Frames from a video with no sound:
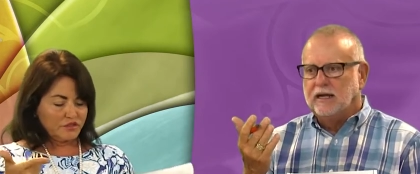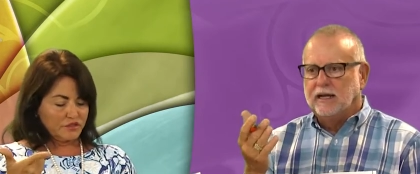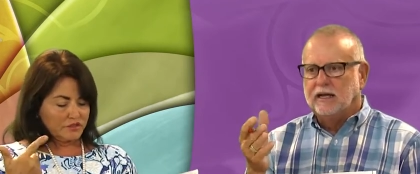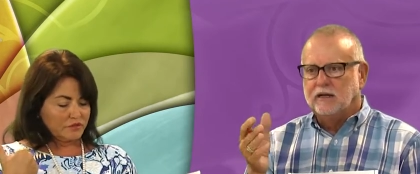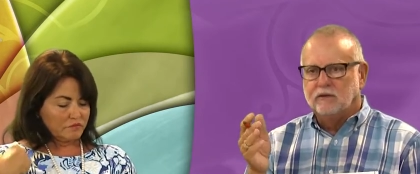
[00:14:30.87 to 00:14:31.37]

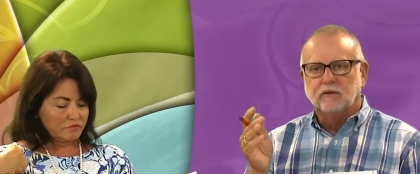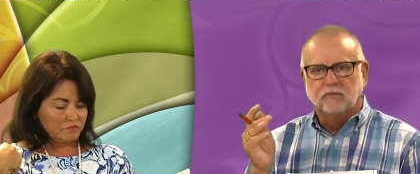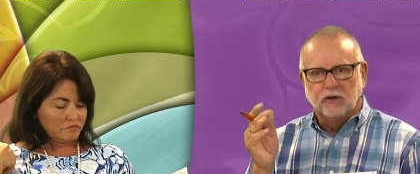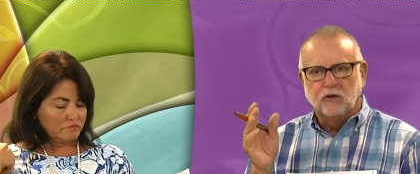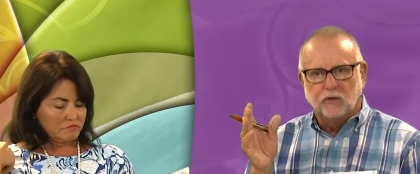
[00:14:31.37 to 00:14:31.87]
Speaker 1: and it
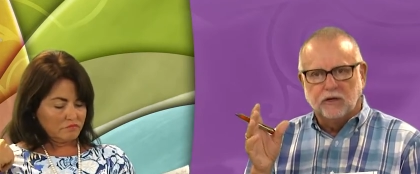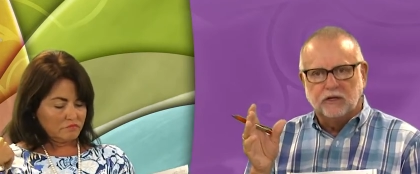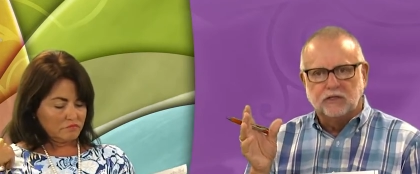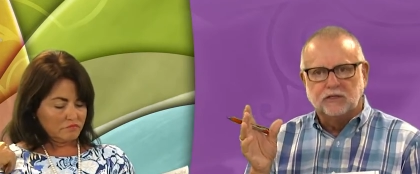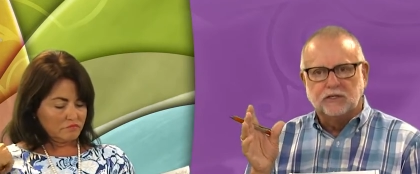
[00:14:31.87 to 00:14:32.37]
very
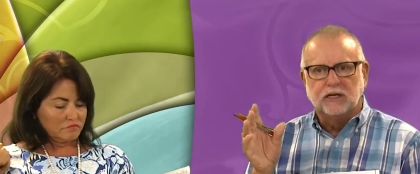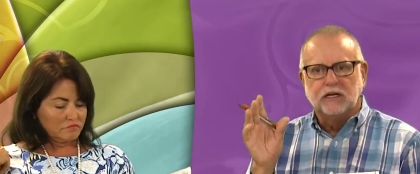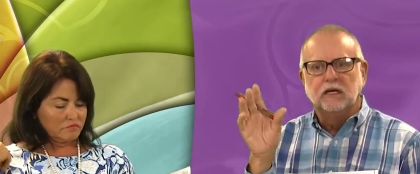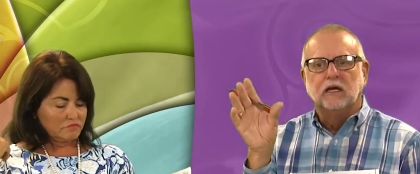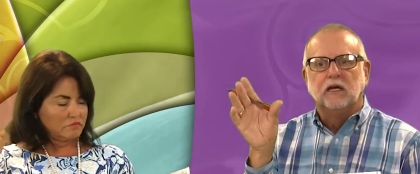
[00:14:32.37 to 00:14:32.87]
quickly can
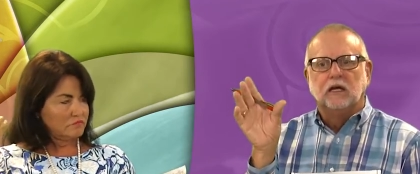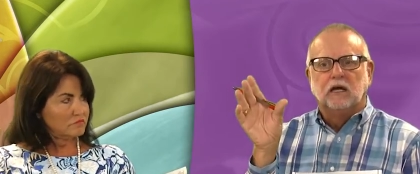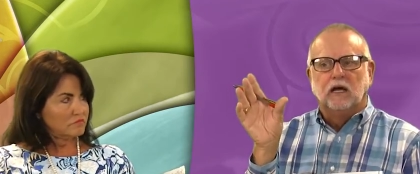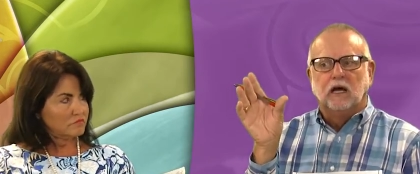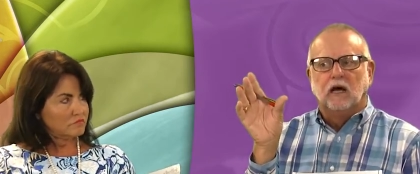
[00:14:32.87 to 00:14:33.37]
say,
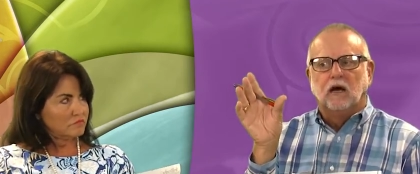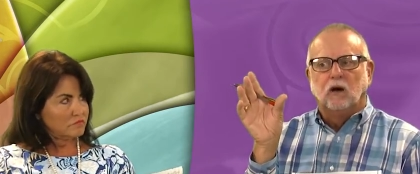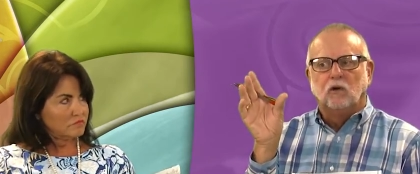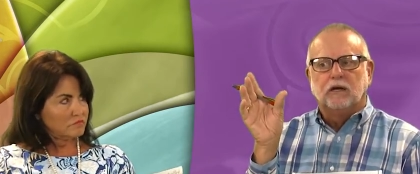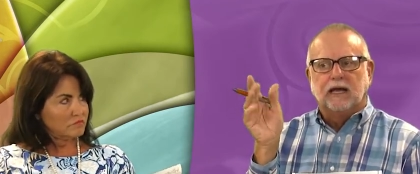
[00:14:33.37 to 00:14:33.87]

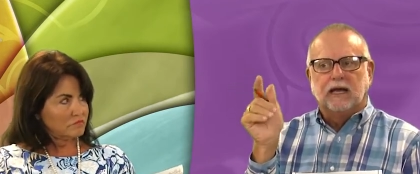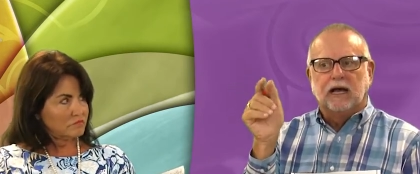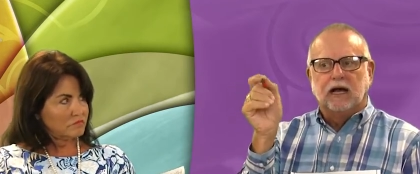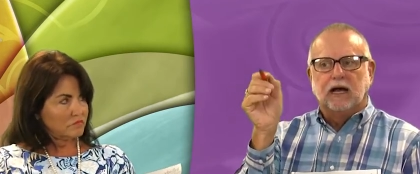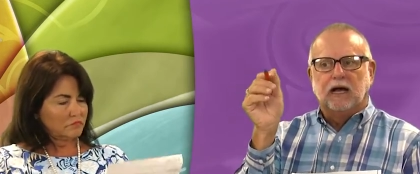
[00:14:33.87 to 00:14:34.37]
okay,
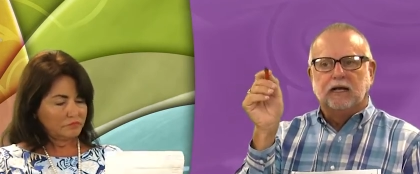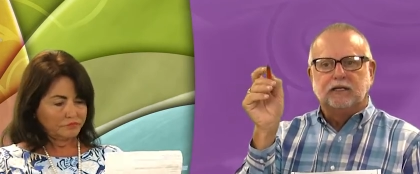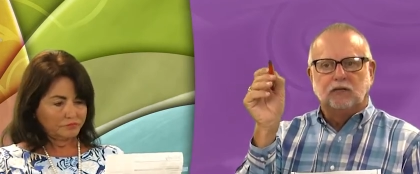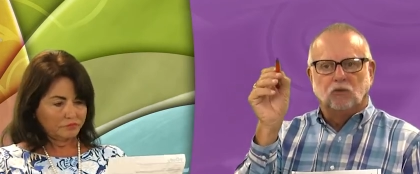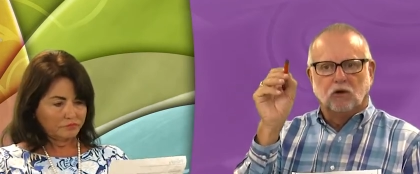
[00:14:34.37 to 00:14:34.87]
I, I,
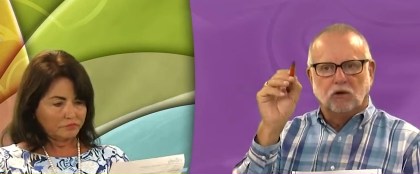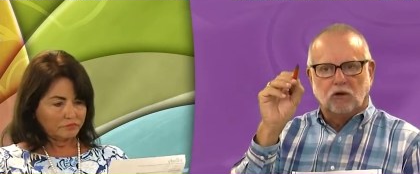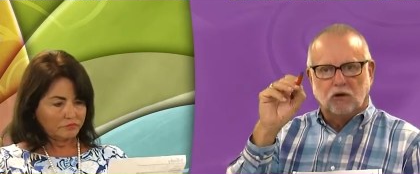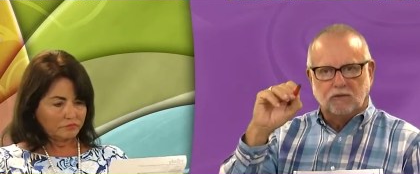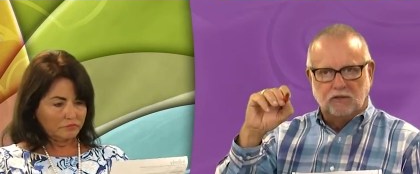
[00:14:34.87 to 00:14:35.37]
need to work
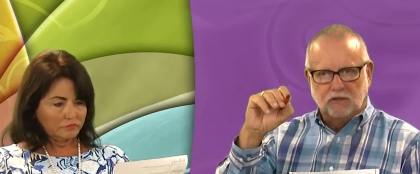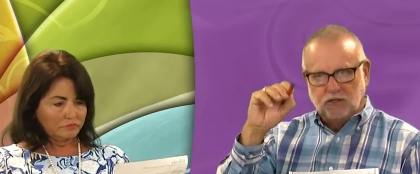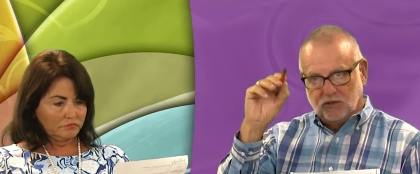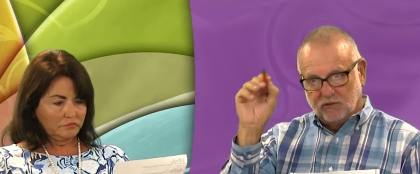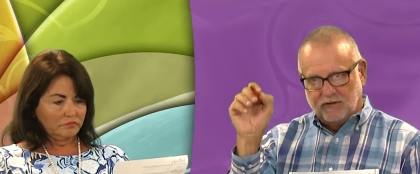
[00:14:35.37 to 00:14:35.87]
on
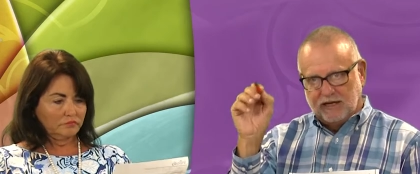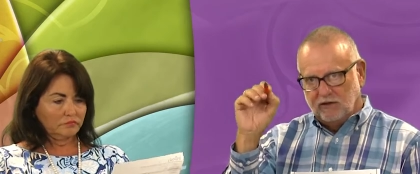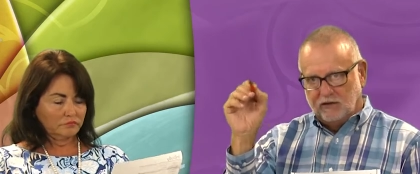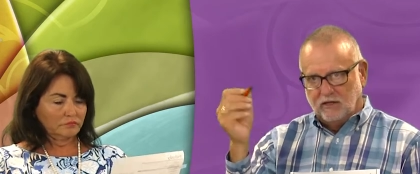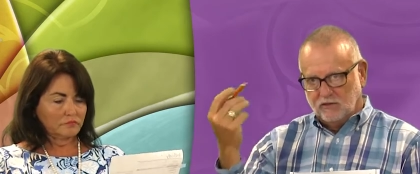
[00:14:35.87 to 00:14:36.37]
this or that
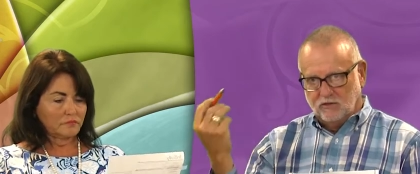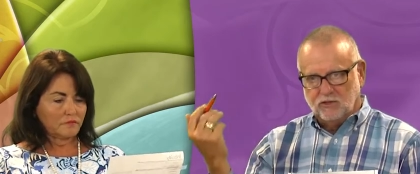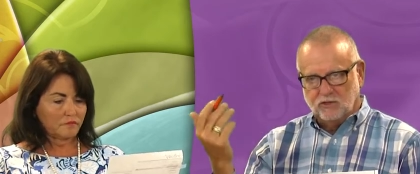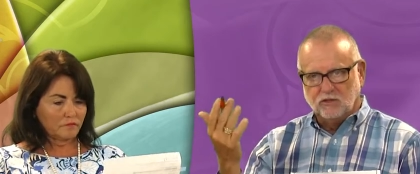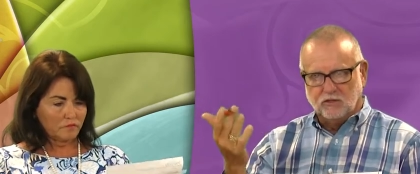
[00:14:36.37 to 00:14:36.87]
or the other. And
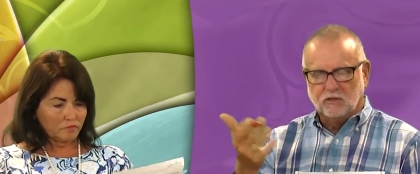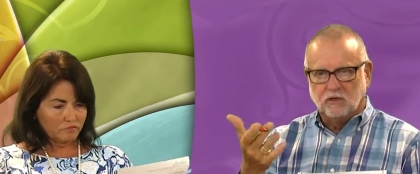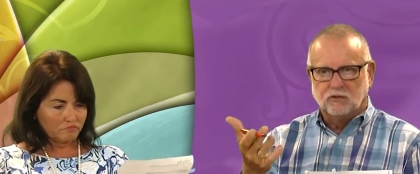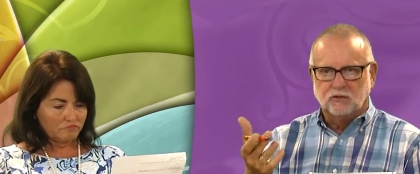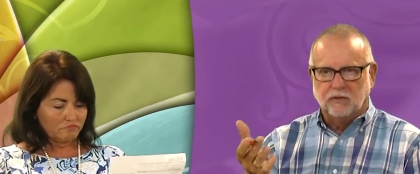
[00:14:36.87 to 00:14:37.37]
she's going to
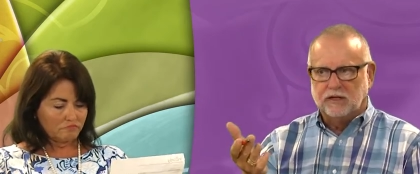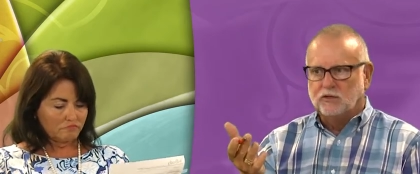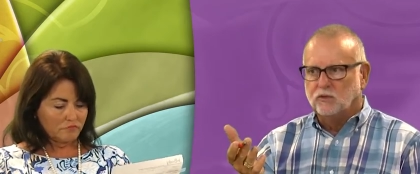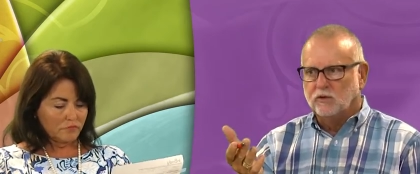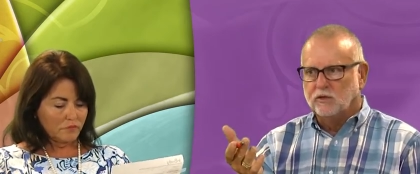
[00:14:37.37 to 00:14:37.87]
talk to us about
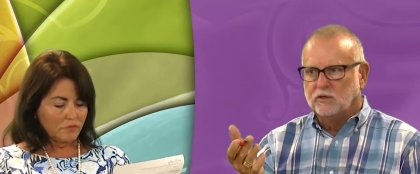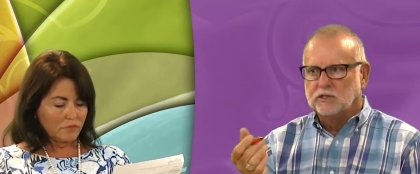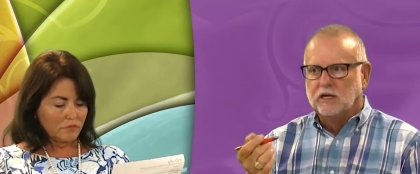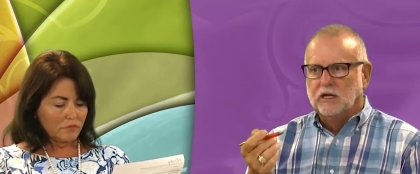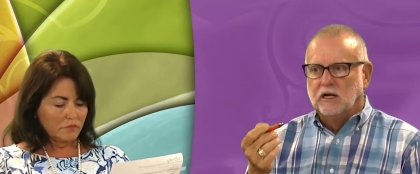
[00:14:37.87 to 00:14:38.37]
each one of
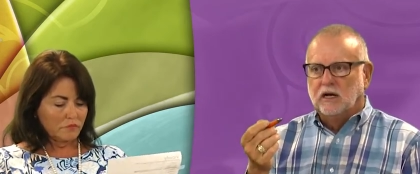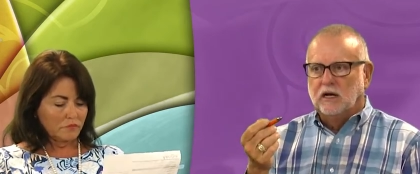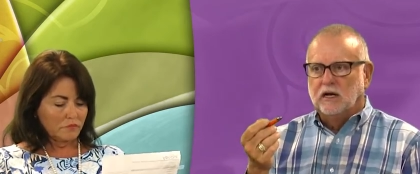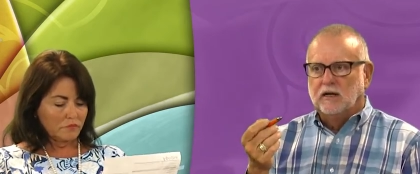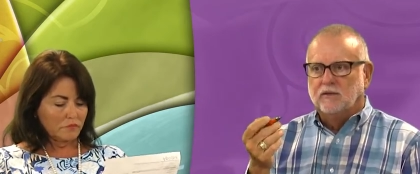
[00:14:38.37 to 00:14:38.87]
those.
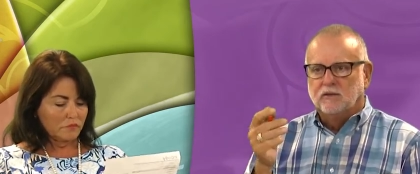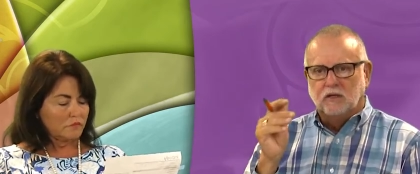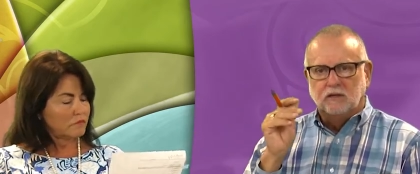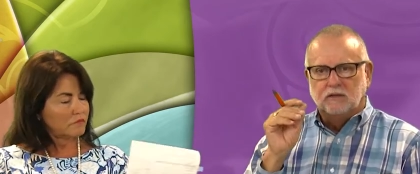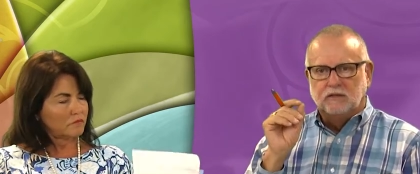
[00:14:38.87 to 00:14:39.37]
Uh, the,
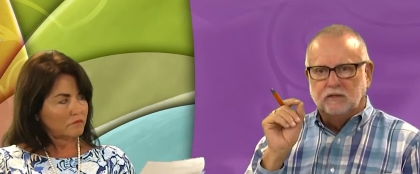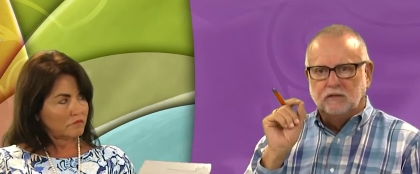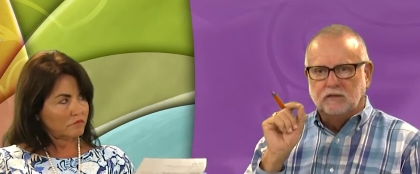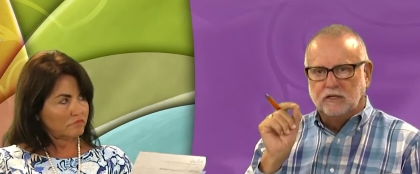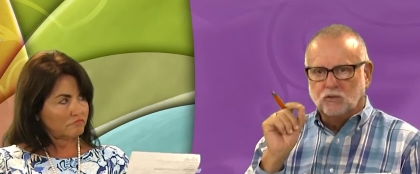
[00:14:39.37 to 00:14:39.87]
the,
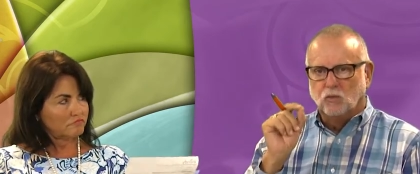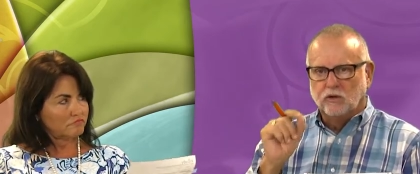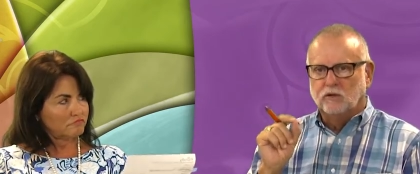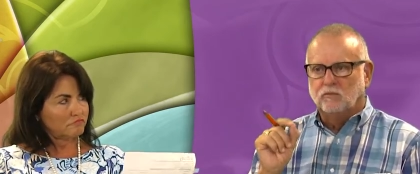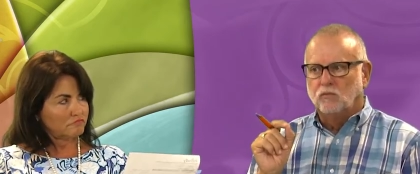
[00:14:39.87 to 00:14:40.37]
that's
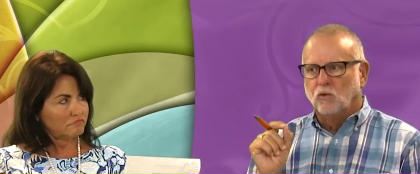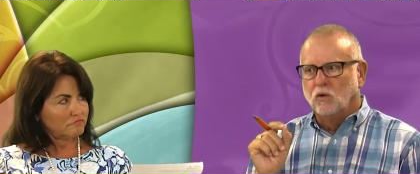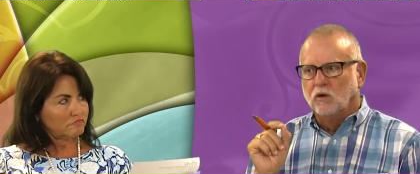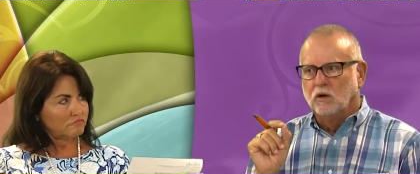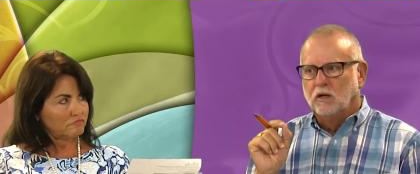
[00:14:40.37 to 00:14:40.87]
one of the
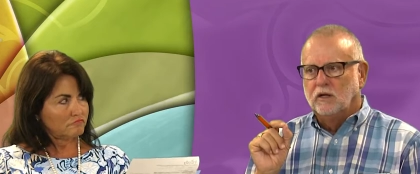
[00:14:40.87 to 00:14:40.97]
more